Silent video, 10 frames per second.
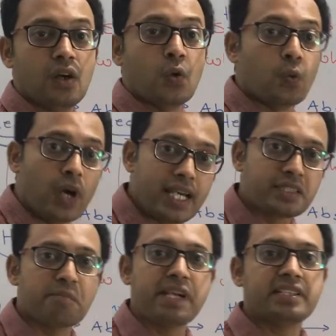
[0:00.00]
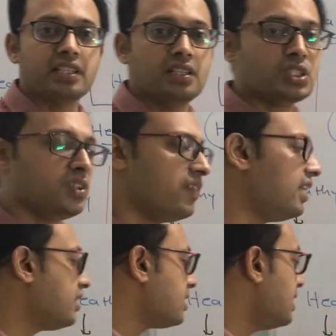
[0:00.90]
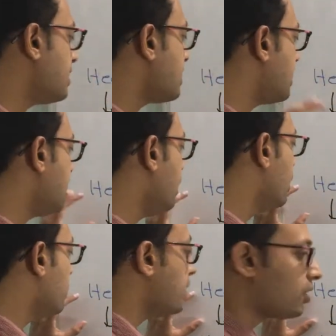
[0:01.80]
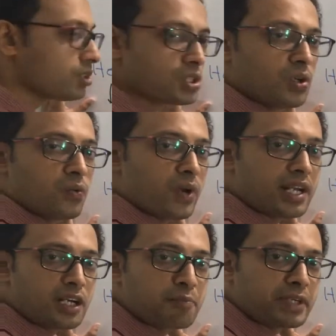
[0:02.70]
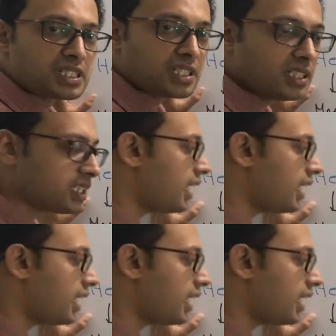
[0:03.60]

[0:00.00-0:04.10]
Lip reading: Why the maintenance of health is necessary? Because when a person is